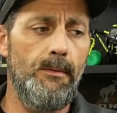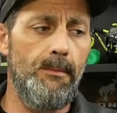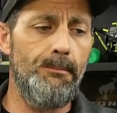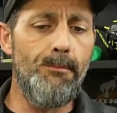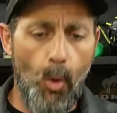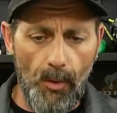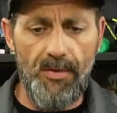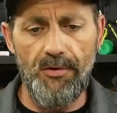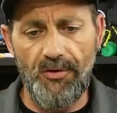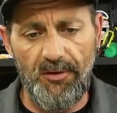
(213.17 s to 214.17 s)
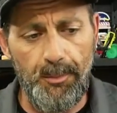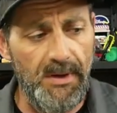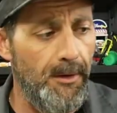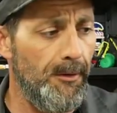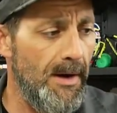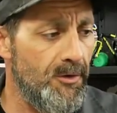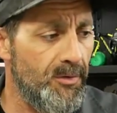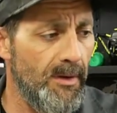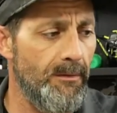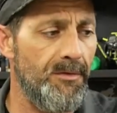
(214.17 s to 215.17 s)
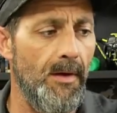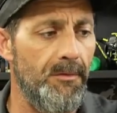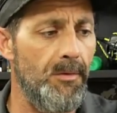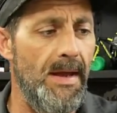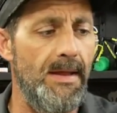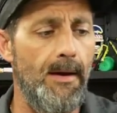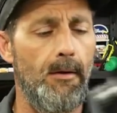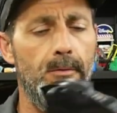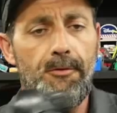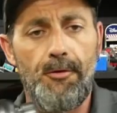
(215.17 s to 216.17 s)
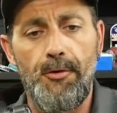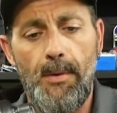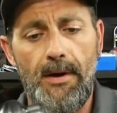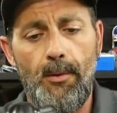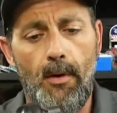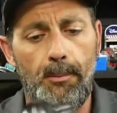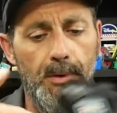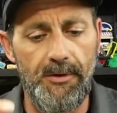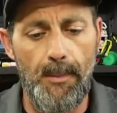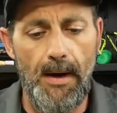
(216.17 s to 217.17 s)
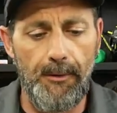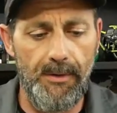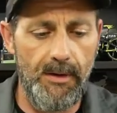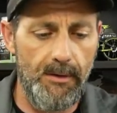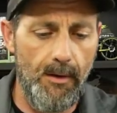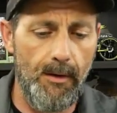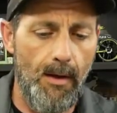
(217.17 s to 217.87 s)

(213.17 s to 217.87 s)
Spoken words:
more than just beginner entry level stuff. So anyhow, turn your radio on, plug your battery in, and